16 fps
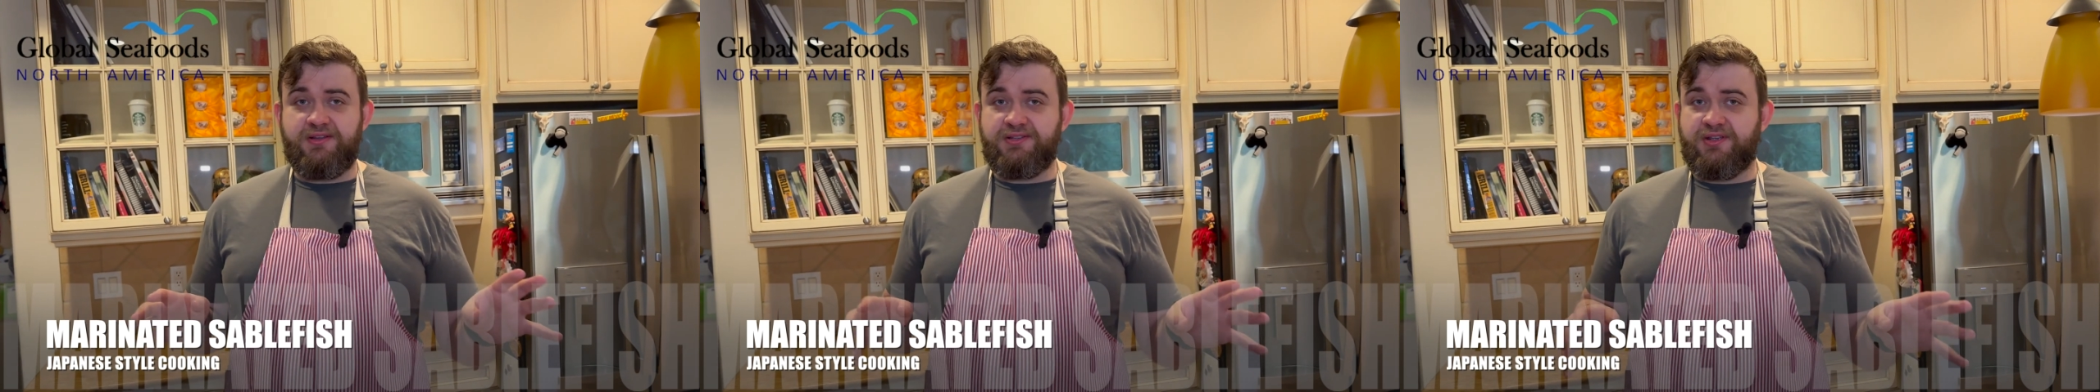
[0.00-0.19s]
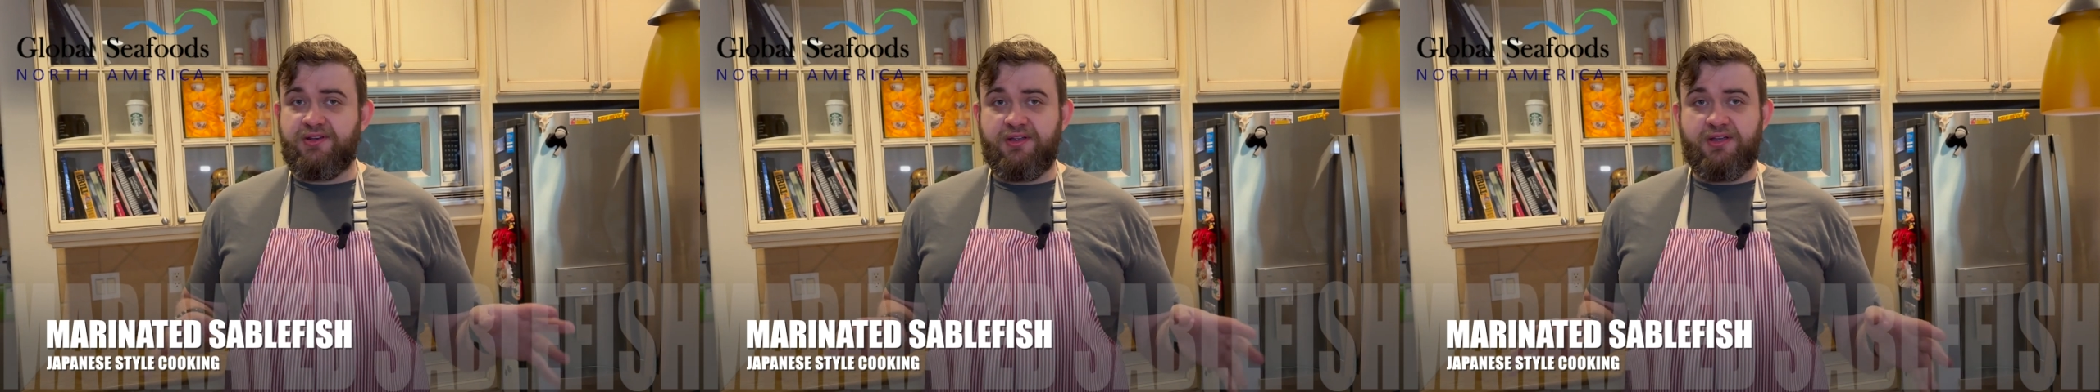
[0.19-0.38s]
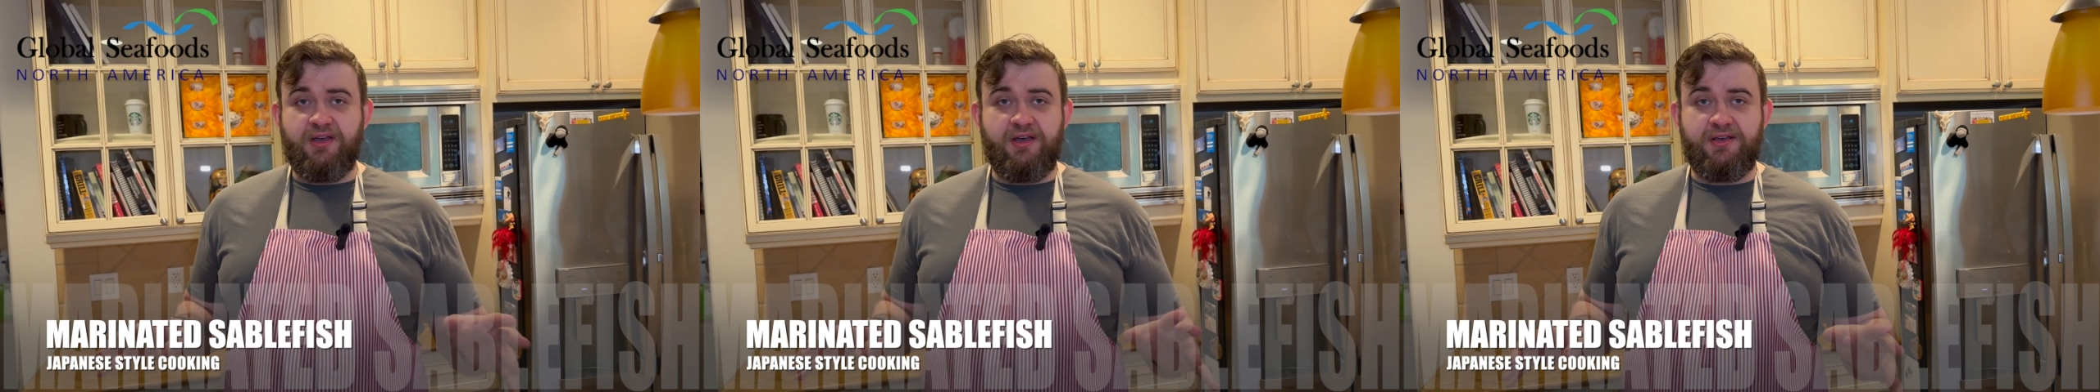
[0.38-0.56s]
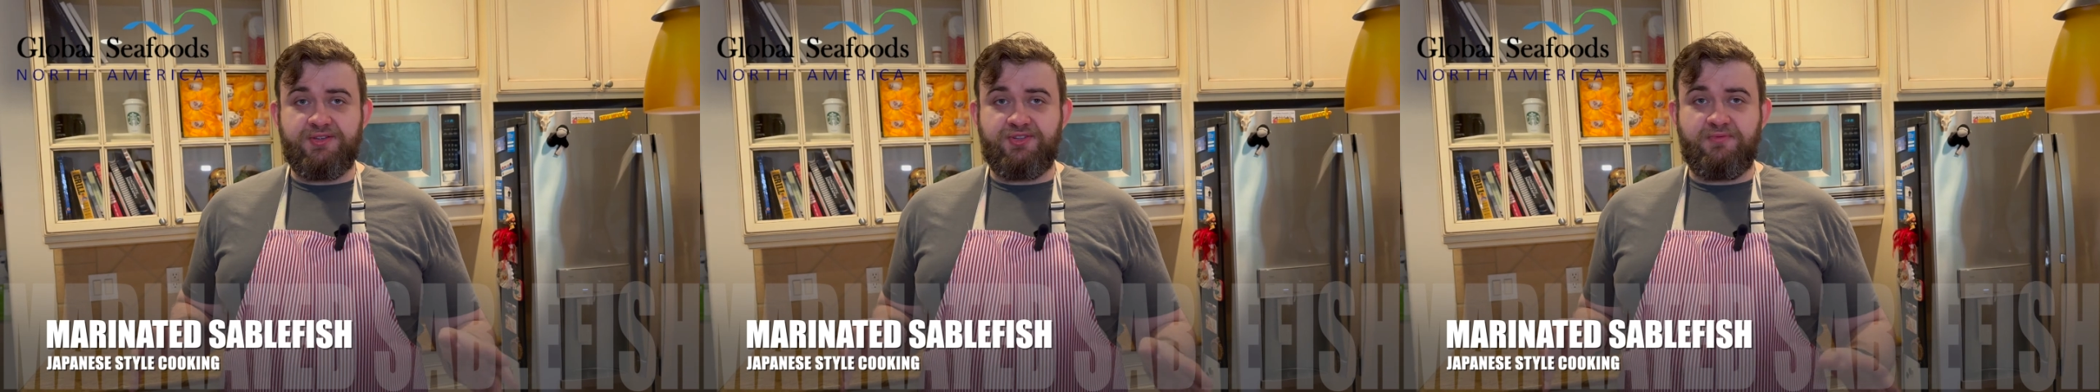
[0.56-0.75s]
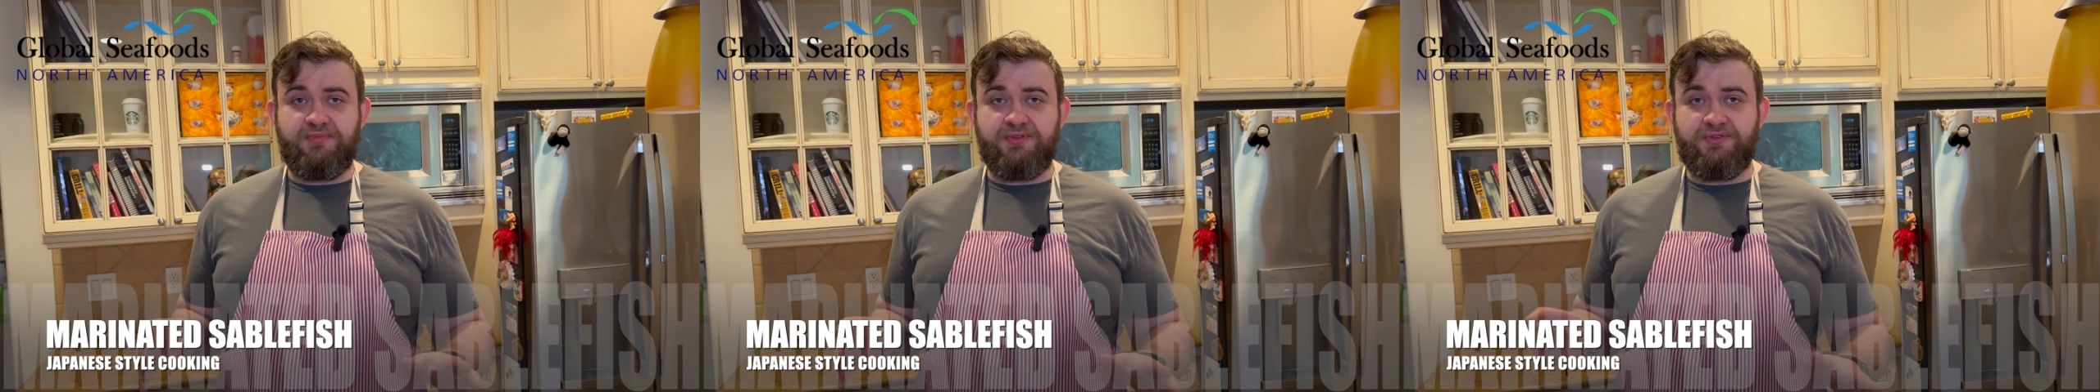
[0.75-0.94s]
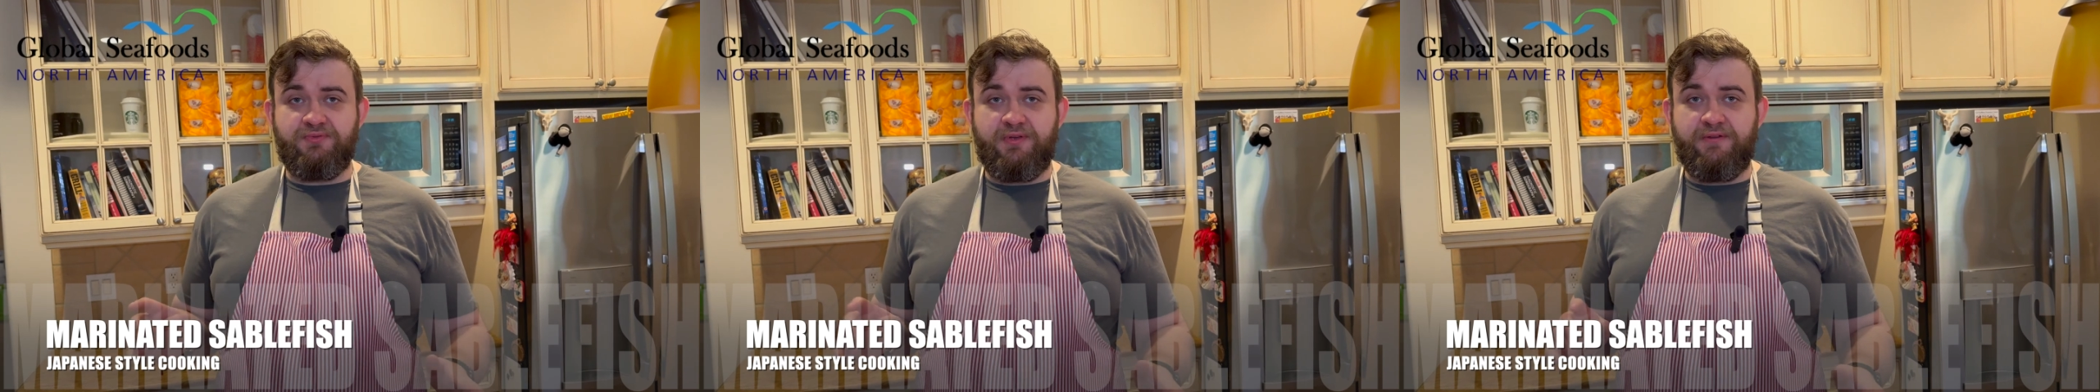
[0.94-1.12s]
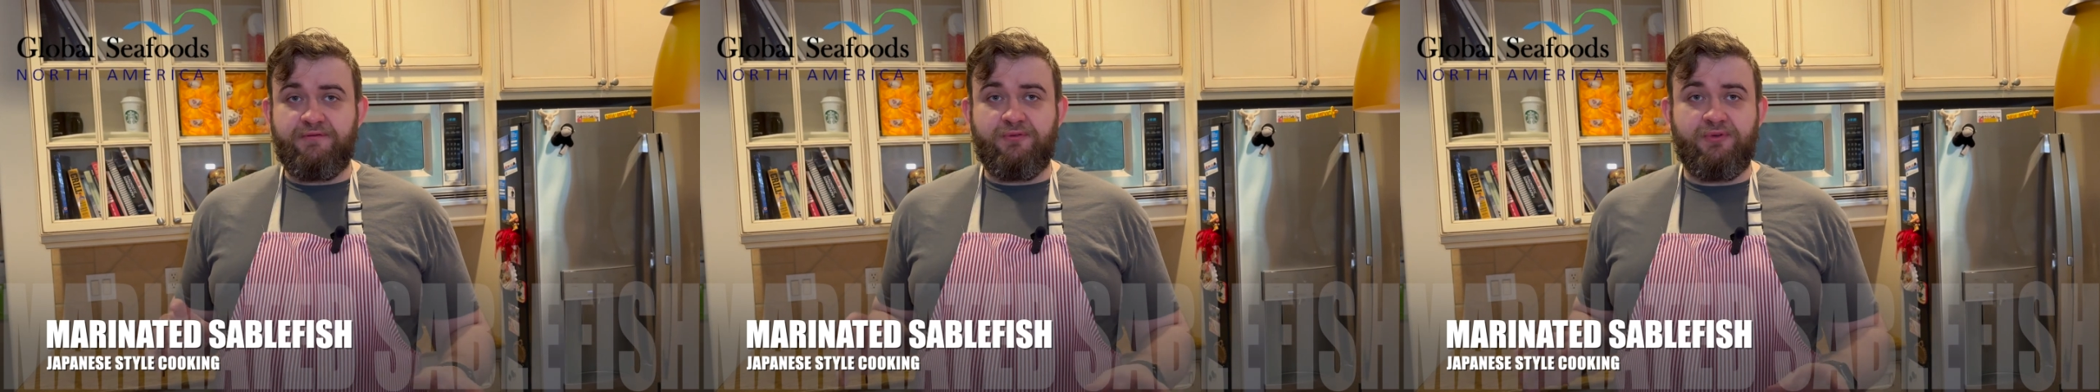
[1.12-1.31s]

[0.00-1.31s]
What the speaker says: it's going to cost you between